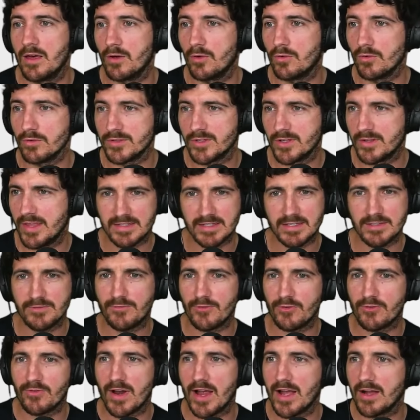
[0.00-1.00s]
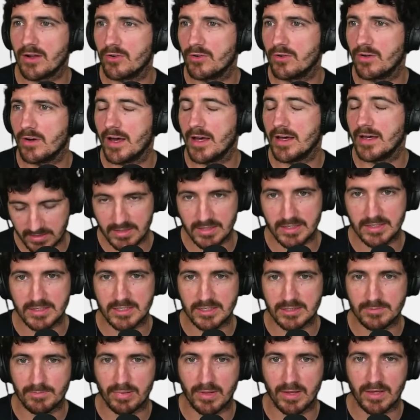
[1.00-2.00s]
Cool, so that's Farrago. Let's
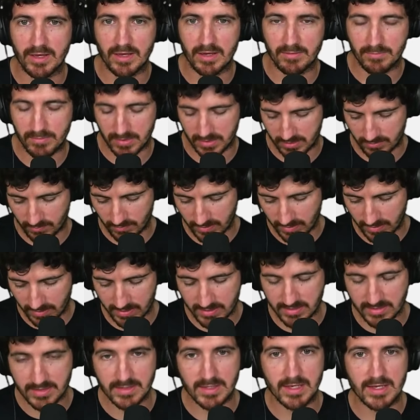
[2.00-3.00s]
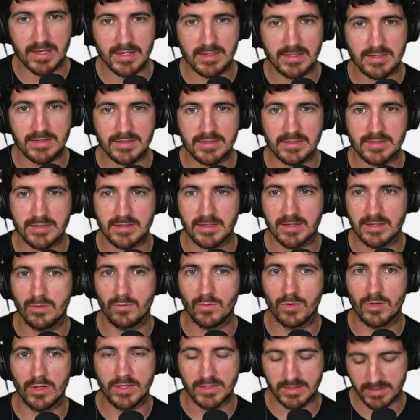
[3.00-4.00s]
just play a bit with these things.
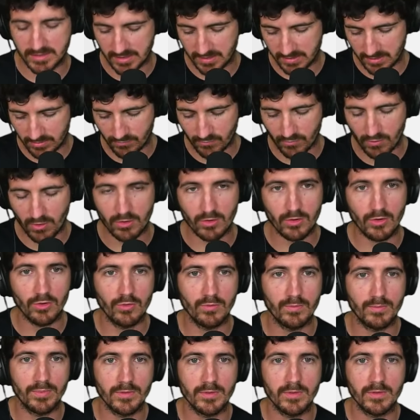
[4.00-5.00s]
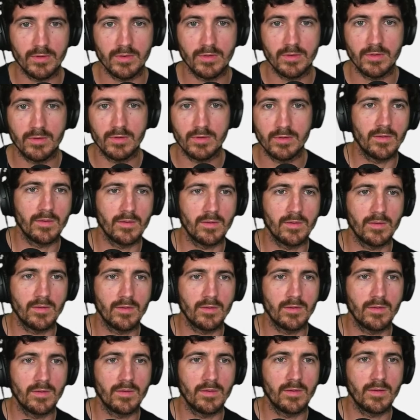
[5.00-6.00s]
Well, let's see the rock loop.
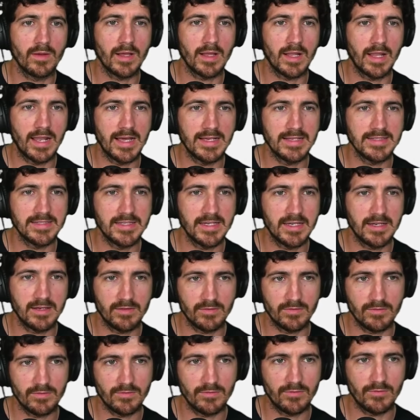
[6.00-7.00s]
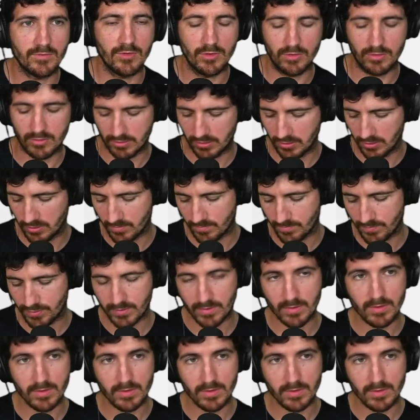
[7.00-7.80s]
Classic rock loop.